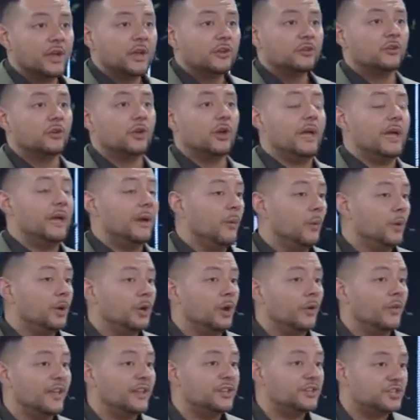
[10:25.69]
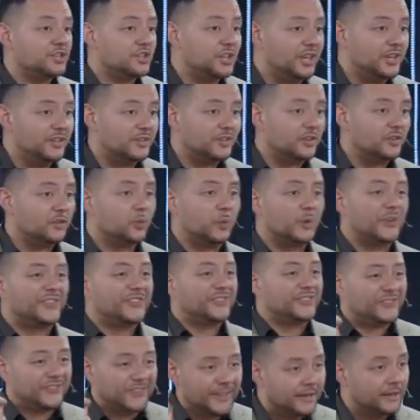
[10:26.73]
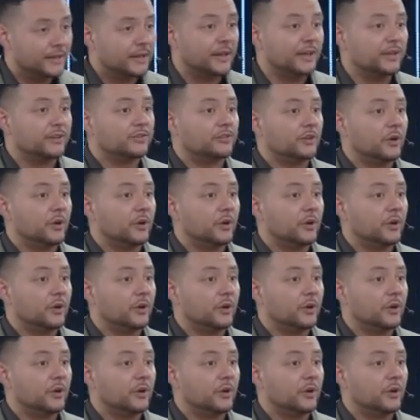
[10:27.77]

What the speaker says: So, and we know that Jesus was sinless.